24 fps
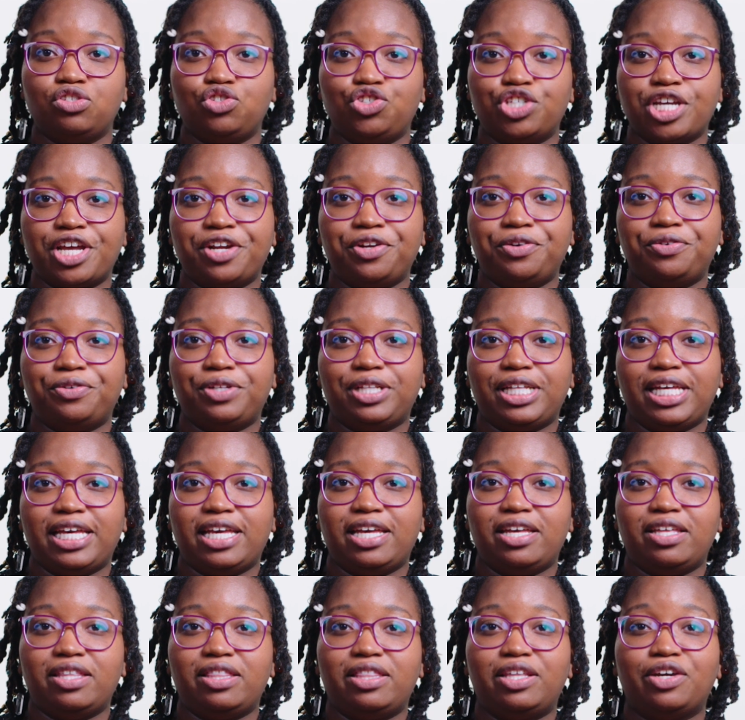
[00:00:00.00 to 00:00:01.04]

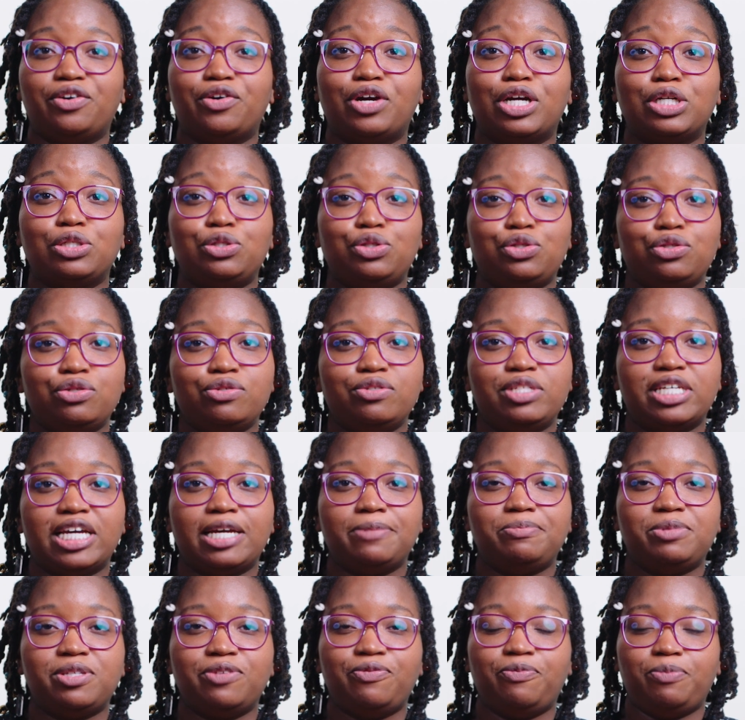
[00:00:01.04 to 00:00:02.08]
Generally, there are two
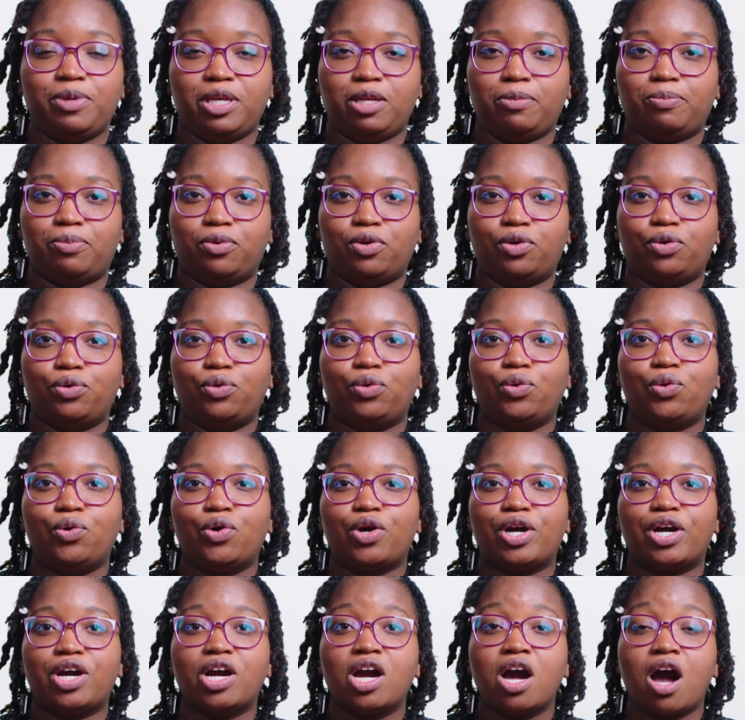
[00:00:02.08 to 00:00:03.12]
types of people who
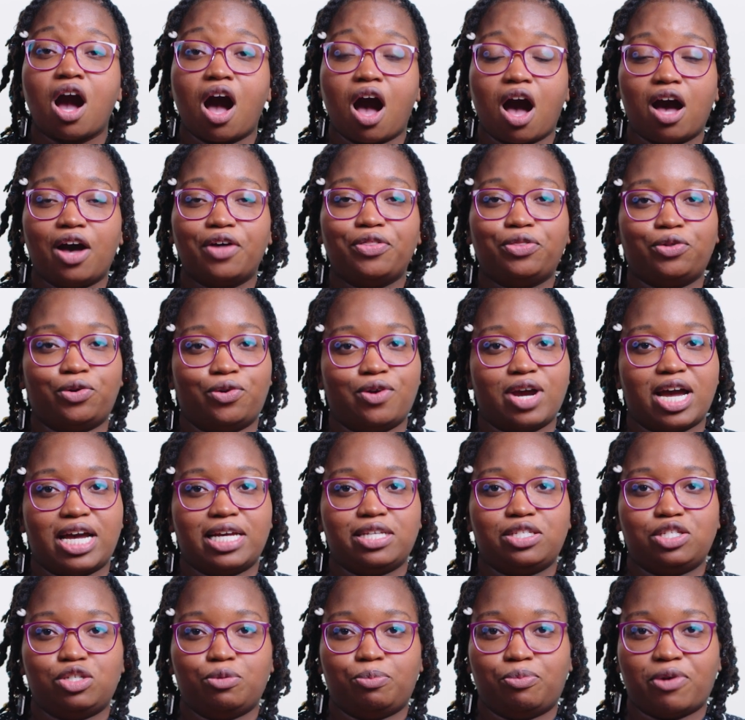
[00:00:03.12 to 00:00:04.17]
are
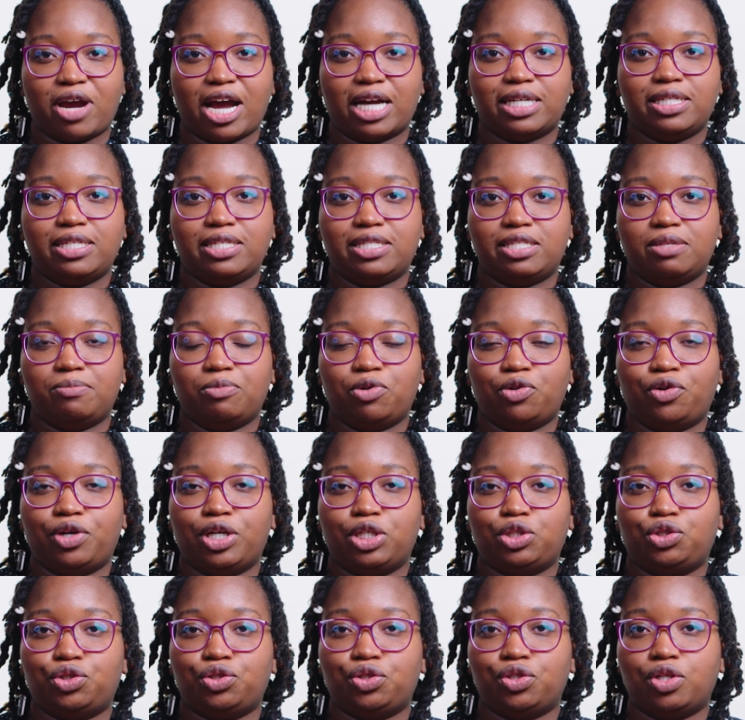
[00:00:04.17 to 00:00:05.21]
authorized to practice
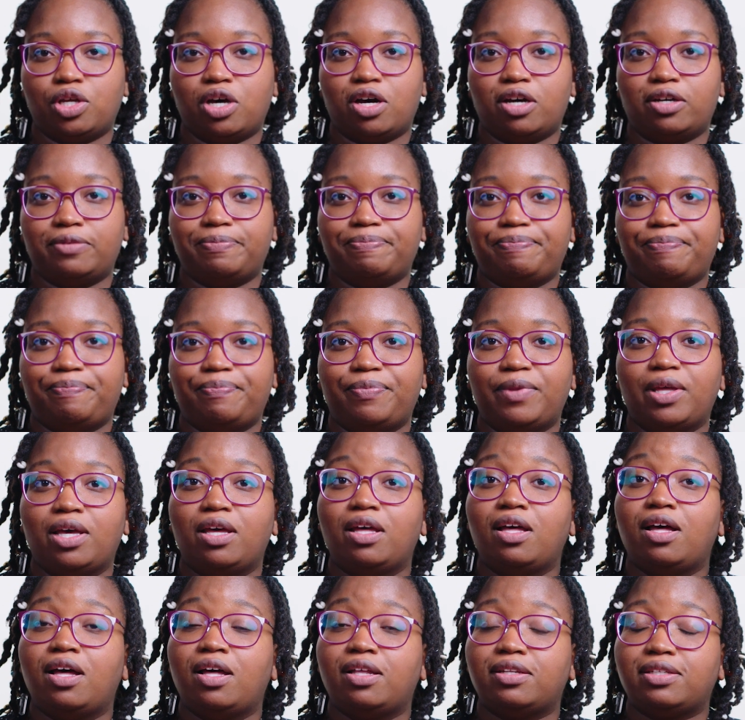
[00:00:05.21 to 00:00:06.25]
immigration law
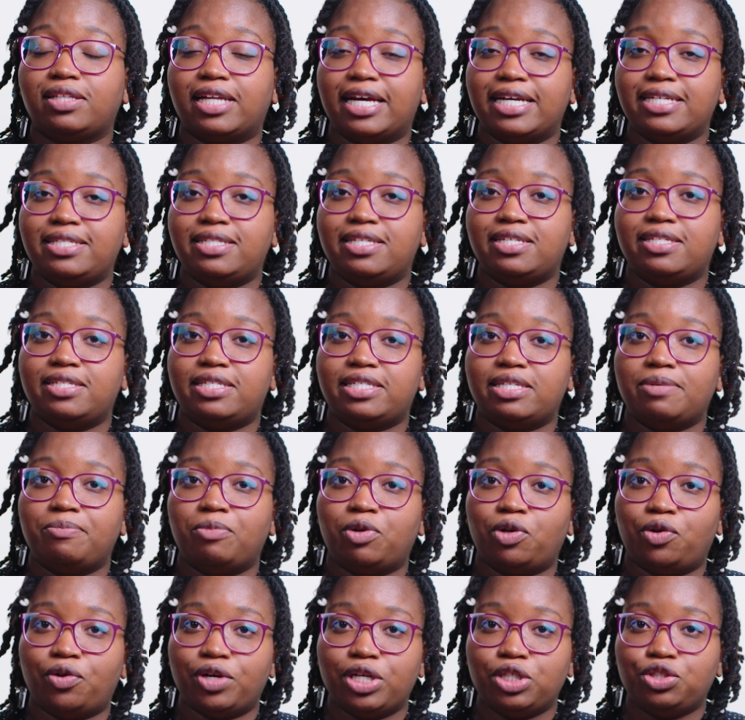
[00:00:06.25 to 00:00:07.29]
licensed
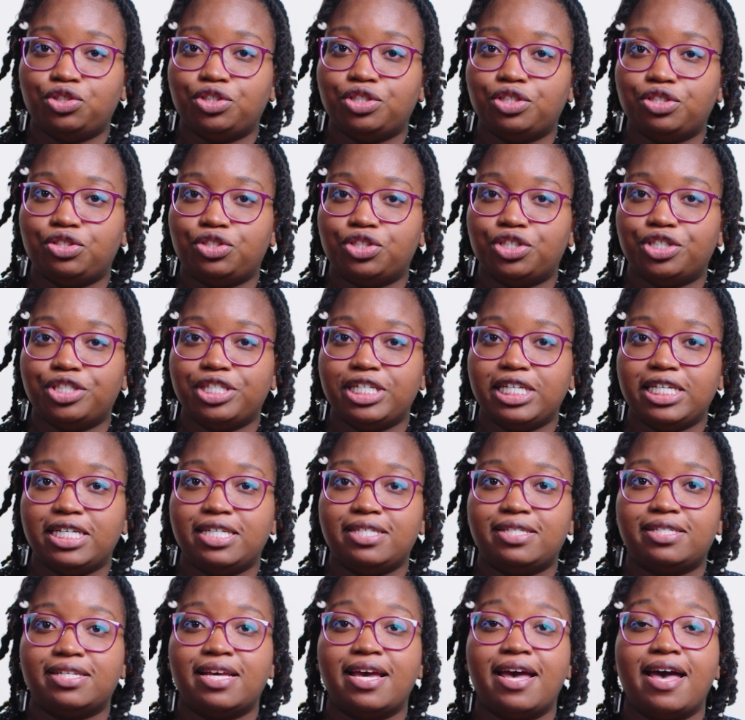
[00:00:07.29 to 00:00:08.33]
immigration
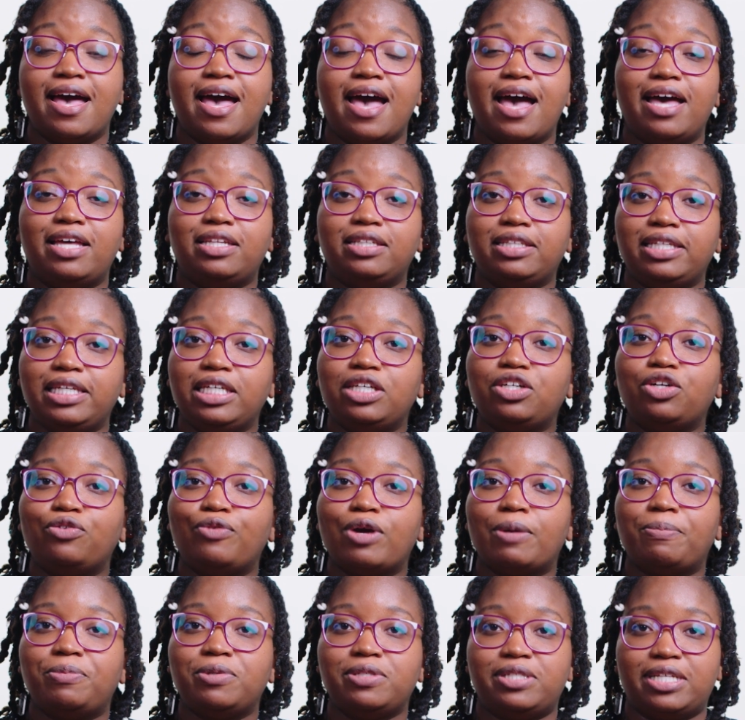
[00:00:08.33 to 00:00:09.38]
attorneys and legal
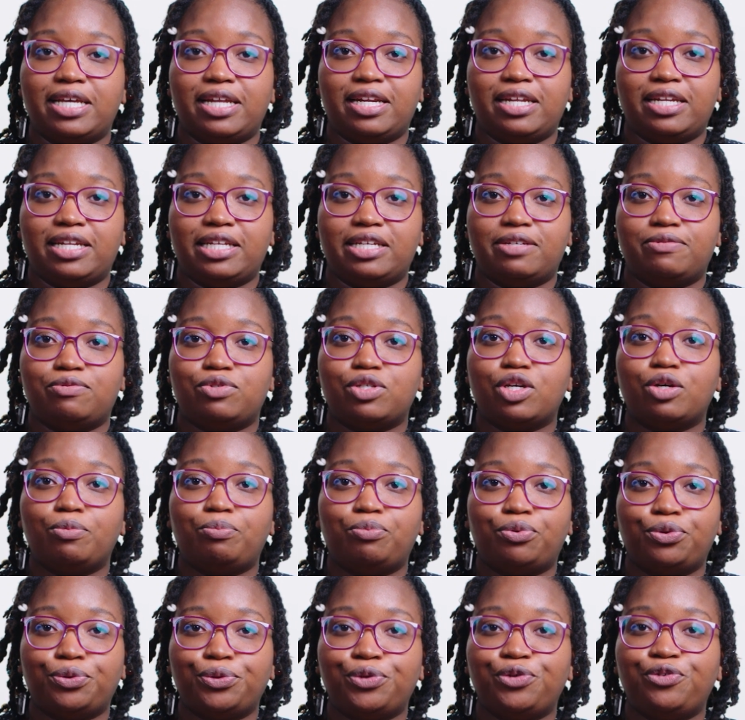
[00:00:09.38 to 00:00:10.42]
representatives
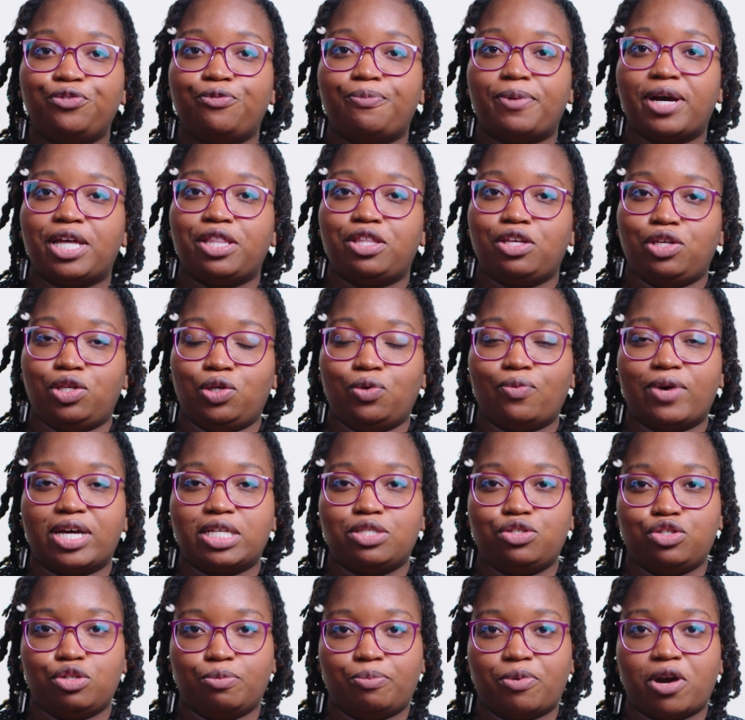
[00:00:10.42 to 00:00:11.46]
approved by the
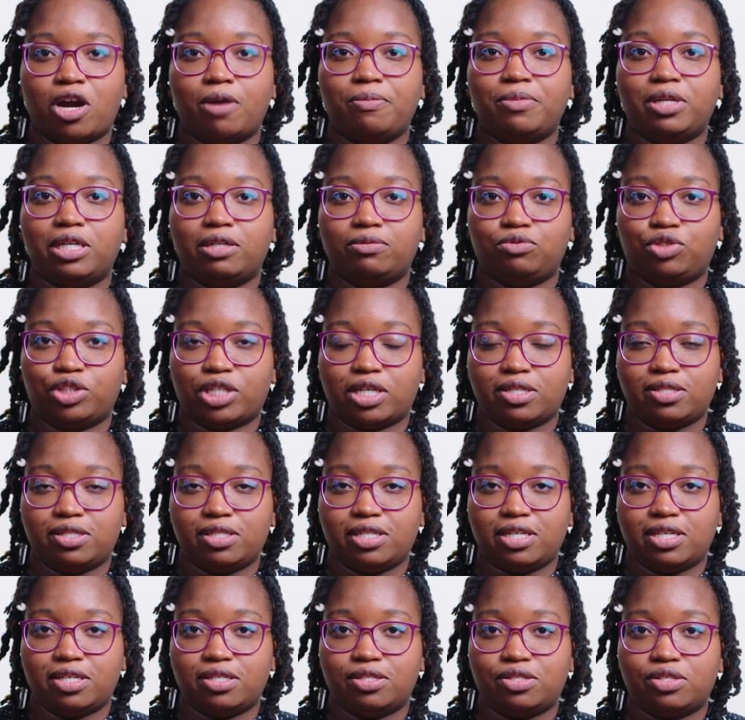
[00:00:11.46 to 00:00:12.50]
U.S. Department of
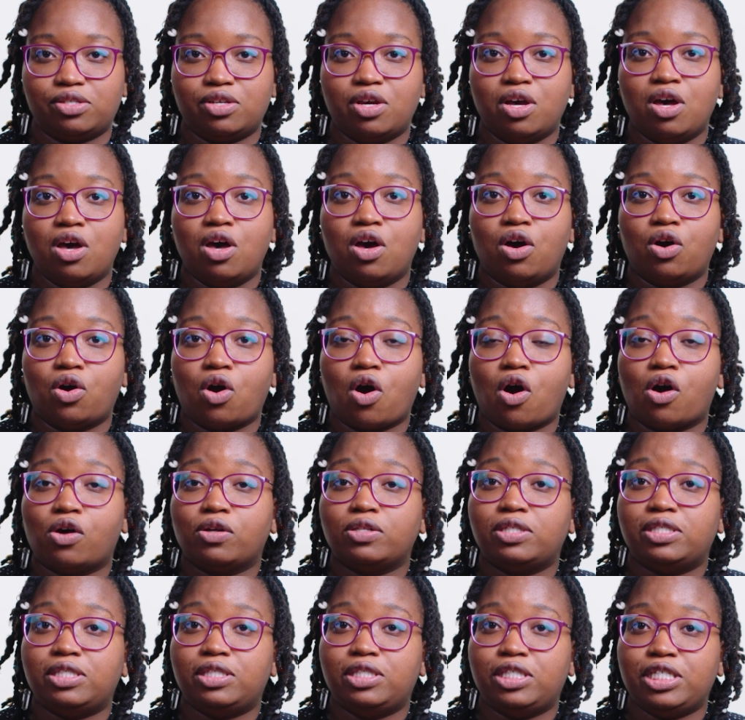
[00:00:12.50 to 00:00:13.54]
Justice
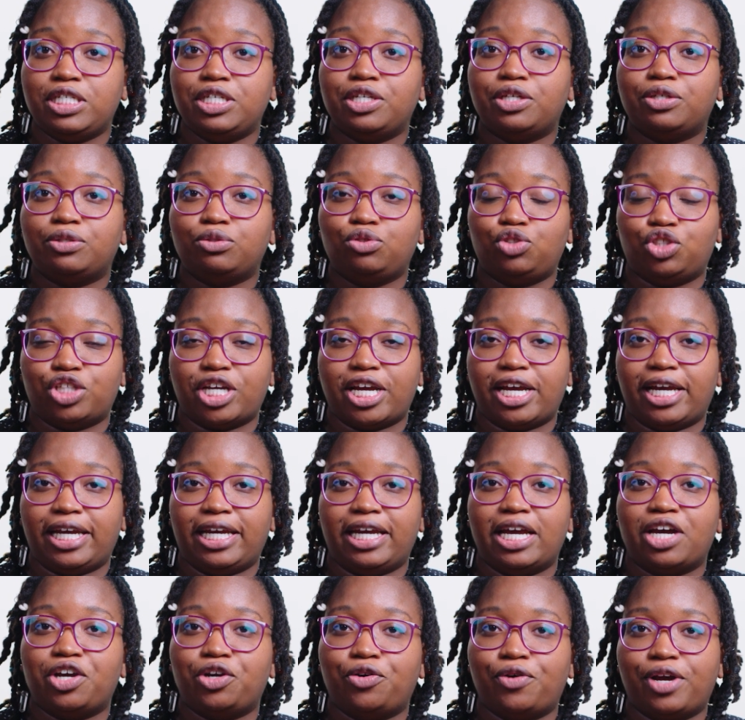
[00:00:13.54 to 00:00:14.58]
called
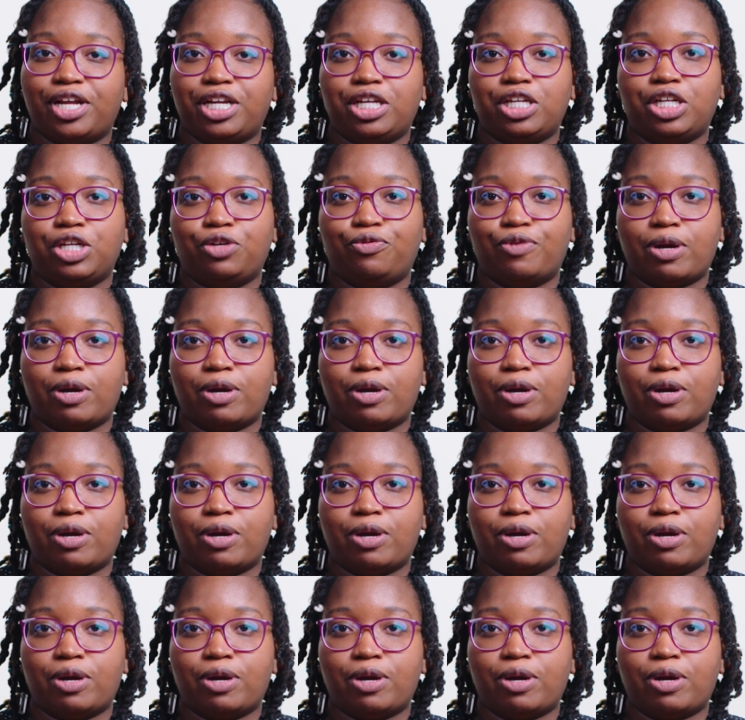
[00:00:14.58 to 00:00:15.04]
DOJ accredited